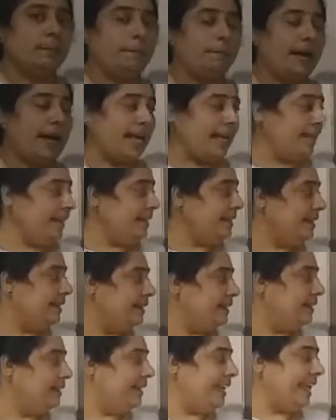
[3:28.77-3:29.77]
by
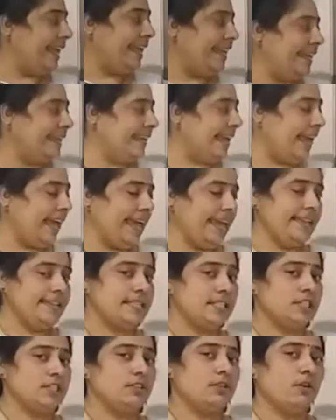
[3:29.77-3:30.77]
laying
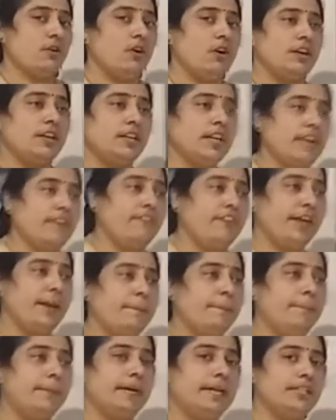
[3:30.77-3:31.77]
eggs or
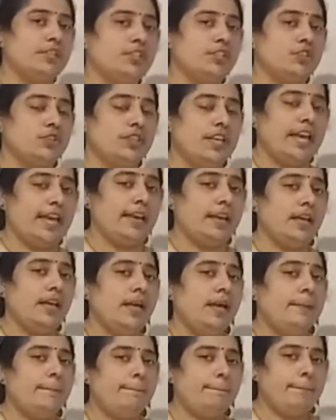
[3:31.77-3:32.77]
giving birth to their
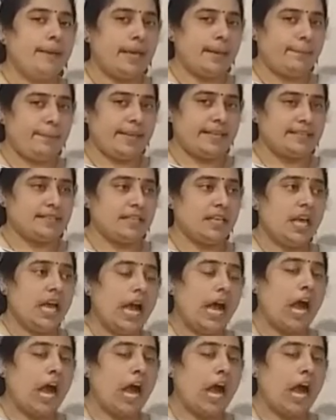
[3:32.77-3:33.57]
babies.